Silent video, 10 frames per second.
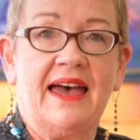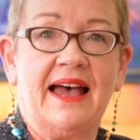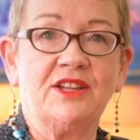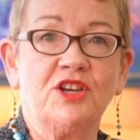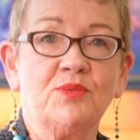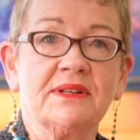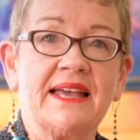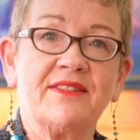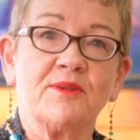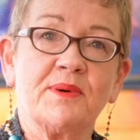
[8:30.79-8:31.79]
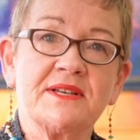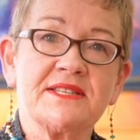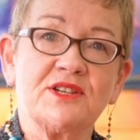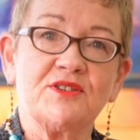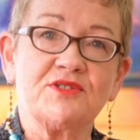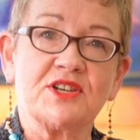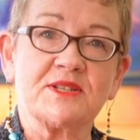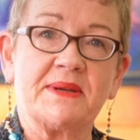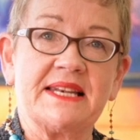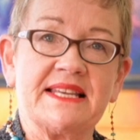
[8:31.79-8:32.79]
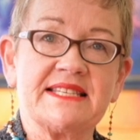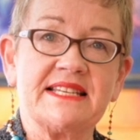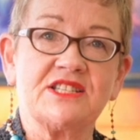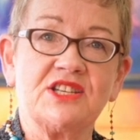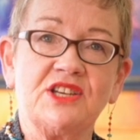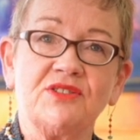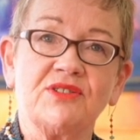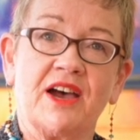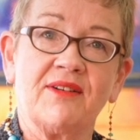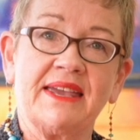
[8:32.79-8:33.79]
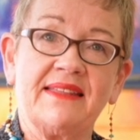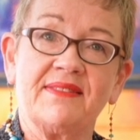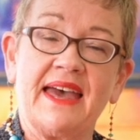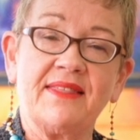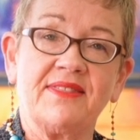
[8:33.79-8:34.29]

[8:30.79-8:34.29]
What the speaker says: and you will get the person who's just been listening to you going in their